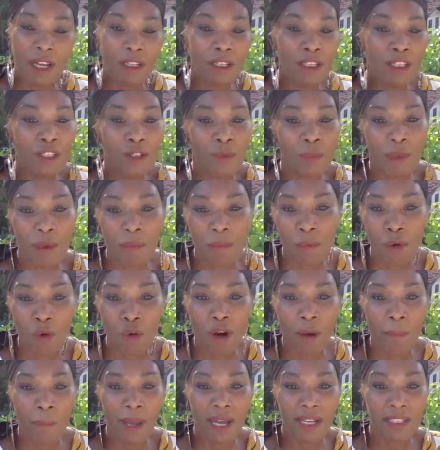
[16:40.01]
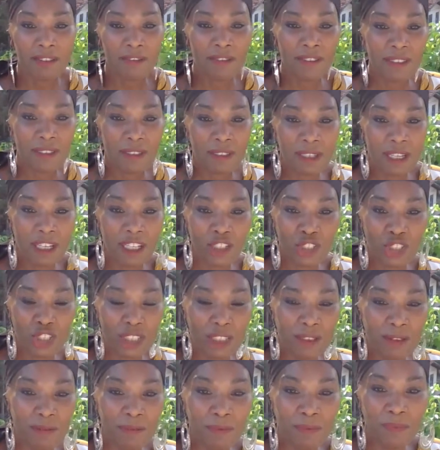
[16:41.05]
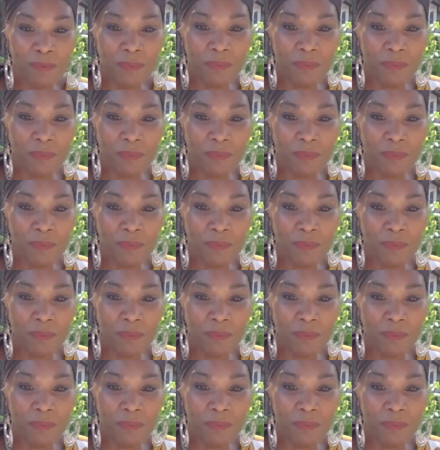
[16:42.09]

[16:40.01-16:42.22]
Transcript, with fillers: little bit more manifestation.